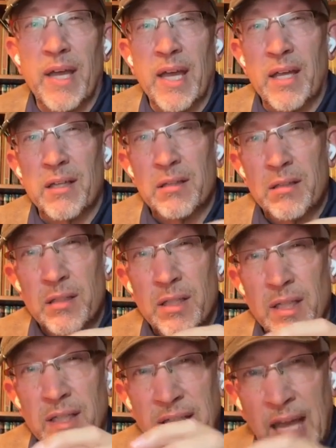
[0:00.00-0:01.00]
and
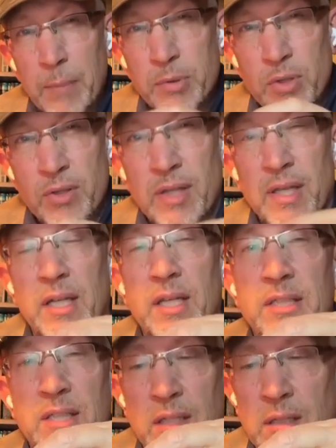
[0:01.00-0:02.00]
capture
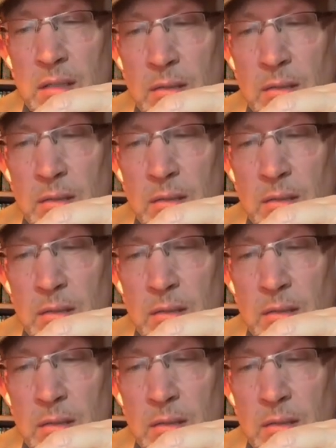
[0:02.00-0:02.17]
things and